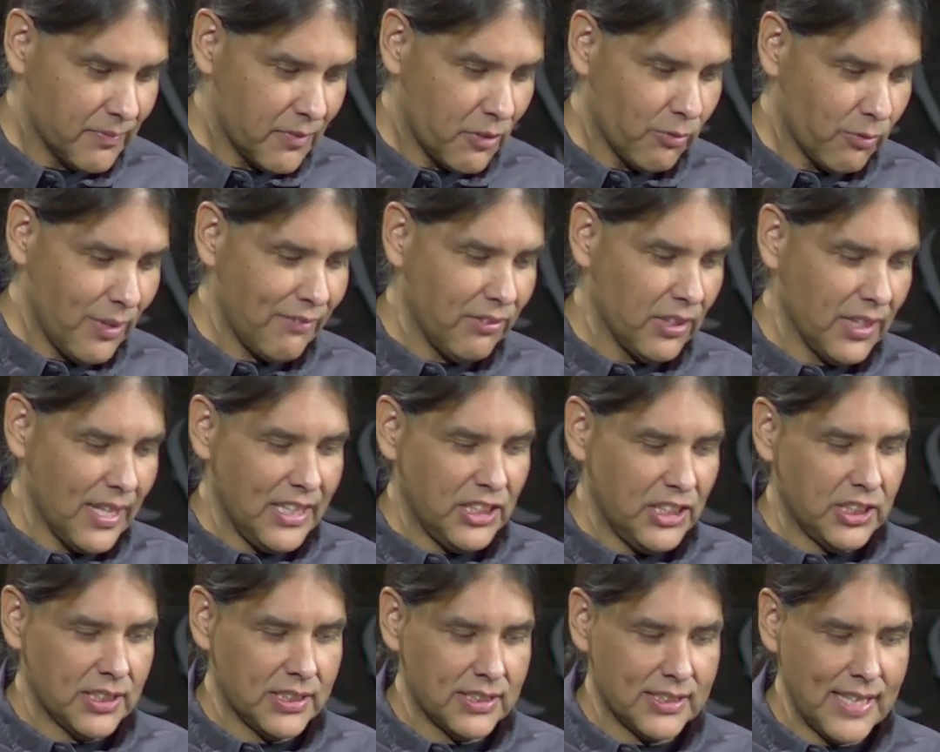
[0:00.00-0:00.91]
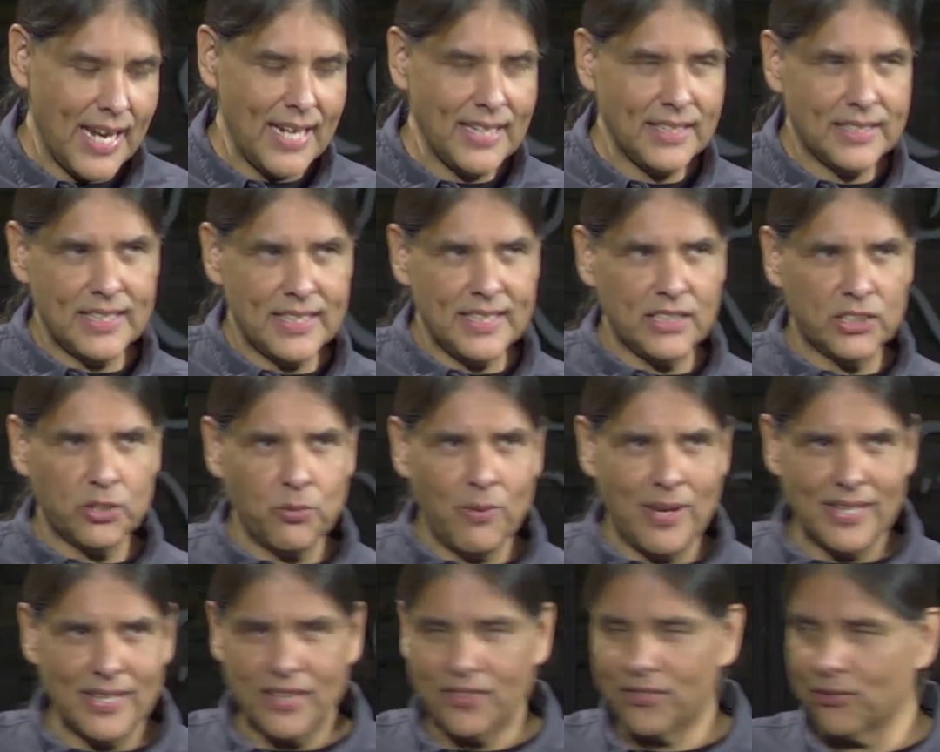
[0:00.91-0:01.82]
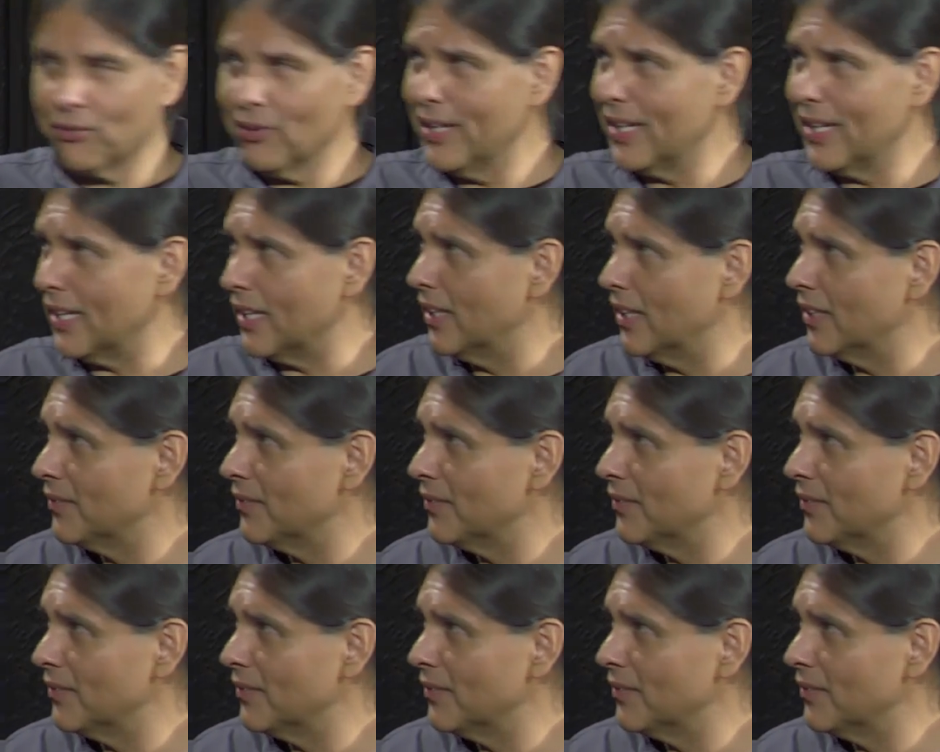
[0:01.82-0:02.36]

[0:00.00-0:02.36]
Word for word: Revelations 18:23